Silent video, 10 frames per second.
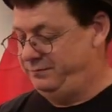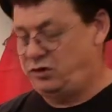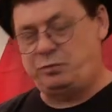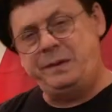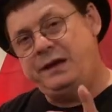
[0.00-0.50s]

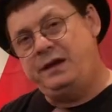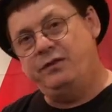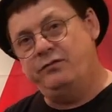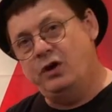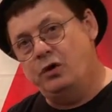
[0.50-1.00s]
Speaking
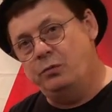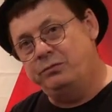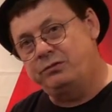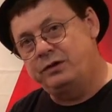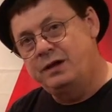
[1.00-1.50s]
of
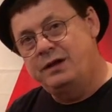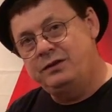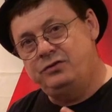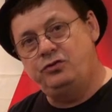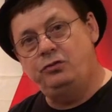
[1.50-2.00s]
gnomes,
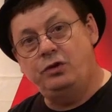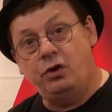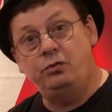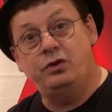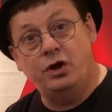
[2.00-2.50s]
did you know